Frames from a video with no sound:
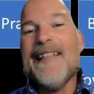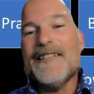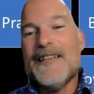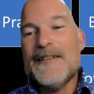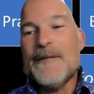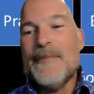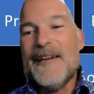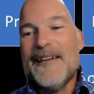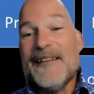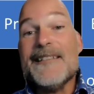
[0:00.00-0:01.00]
theology to
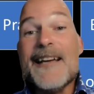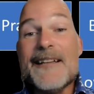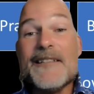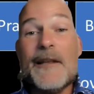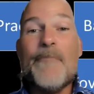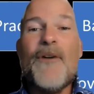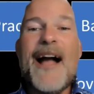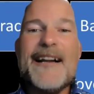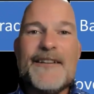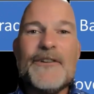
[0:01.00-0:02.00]
be intensely
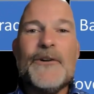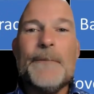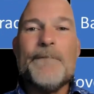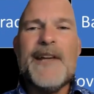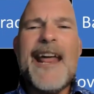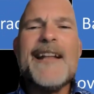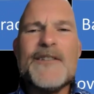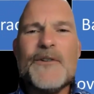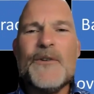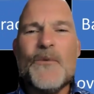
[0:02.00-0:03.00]
practical, that
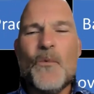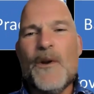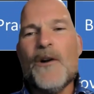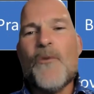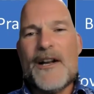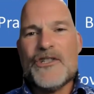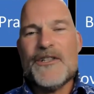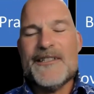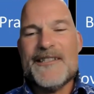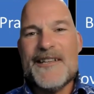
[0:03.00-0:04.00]
answered real
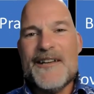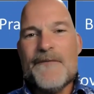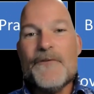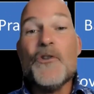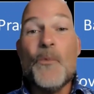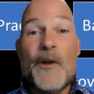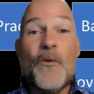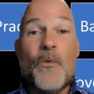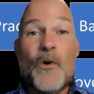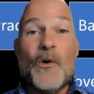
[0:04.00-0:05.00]
questions for the
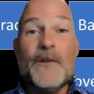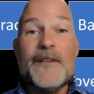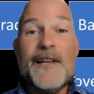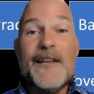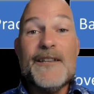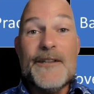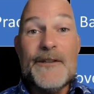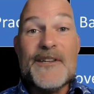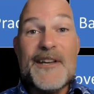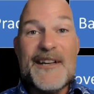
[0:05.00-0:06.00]
real world
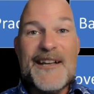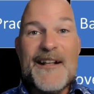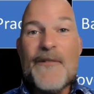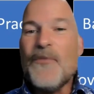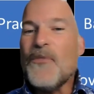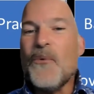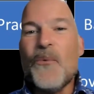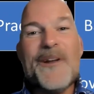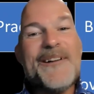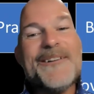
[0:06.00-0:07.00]
using the
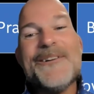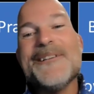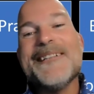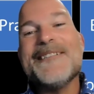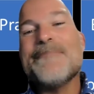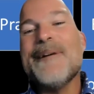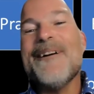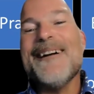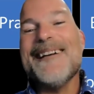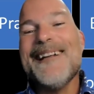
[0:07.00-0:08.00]
real Holy
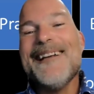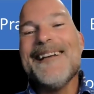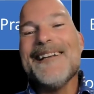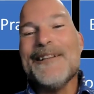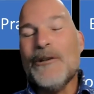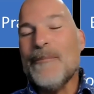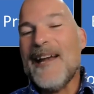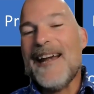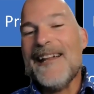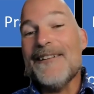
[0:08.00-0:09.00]
Spirit
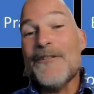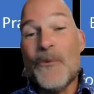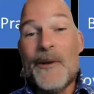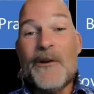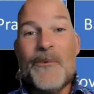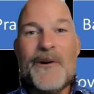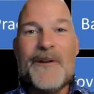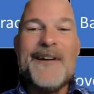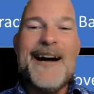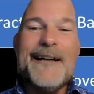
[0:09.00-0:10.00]
illuminating the real
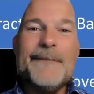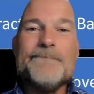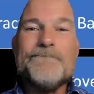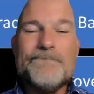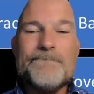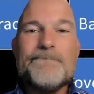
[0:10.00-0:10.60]
Word of God.